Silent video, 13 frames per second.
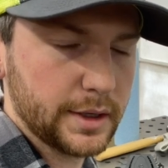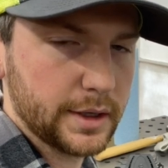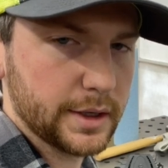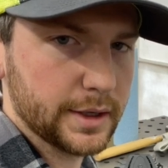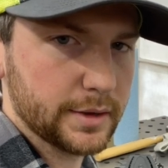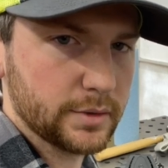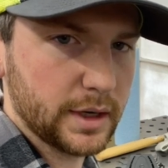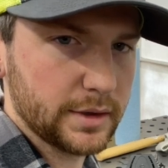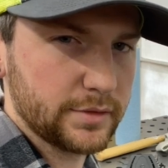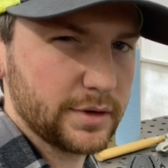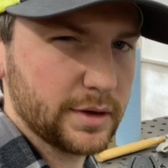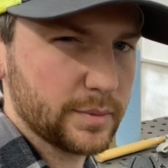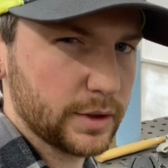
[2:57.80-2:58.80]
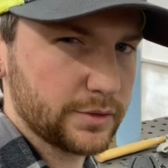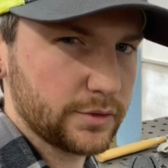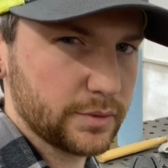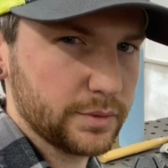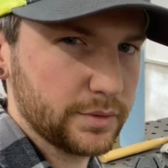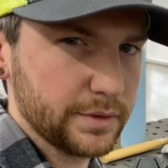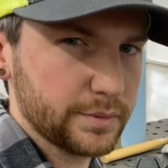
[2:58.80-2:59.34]
When I see a bunch
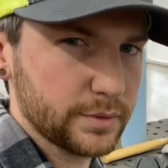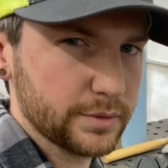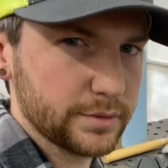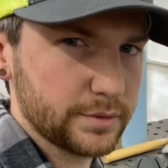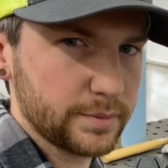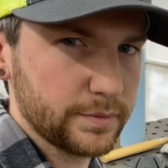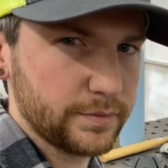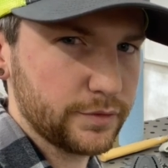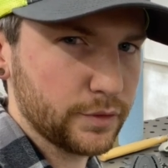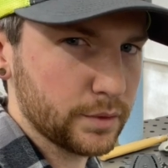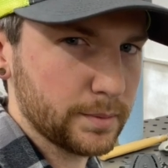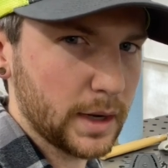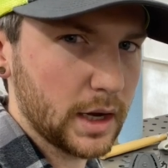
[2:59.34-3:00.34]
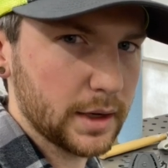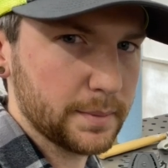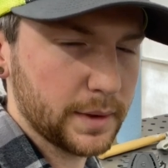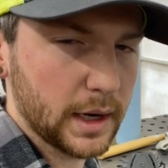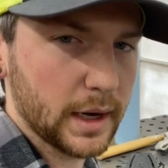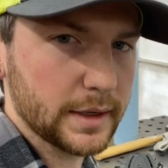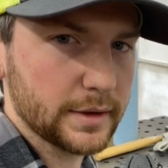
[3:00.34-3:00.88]
of people's full mod
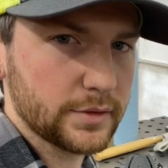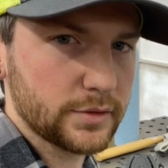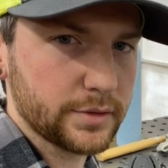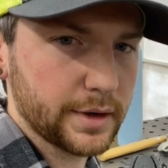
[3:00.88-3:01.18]
bikes